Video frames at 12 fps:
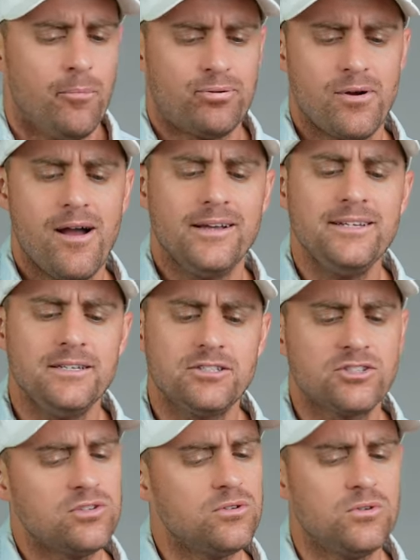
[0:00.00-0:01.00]
praise
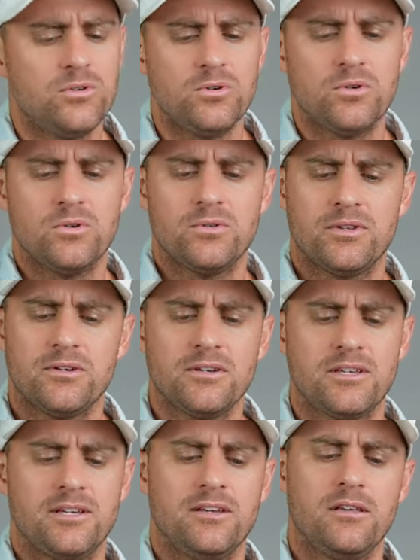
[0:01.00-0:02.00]
to the
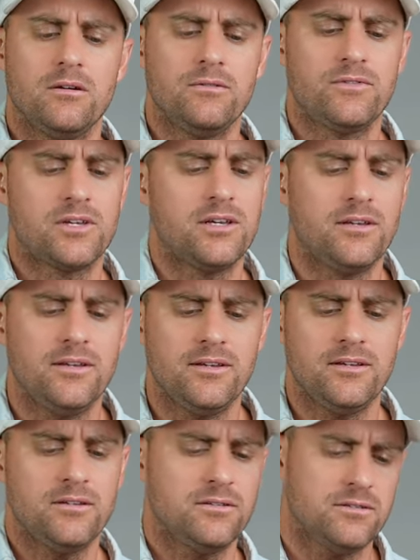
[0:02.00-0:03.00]
King of
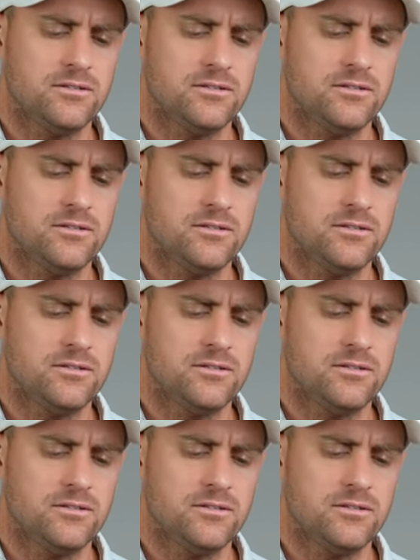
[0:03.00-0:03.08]
Kings.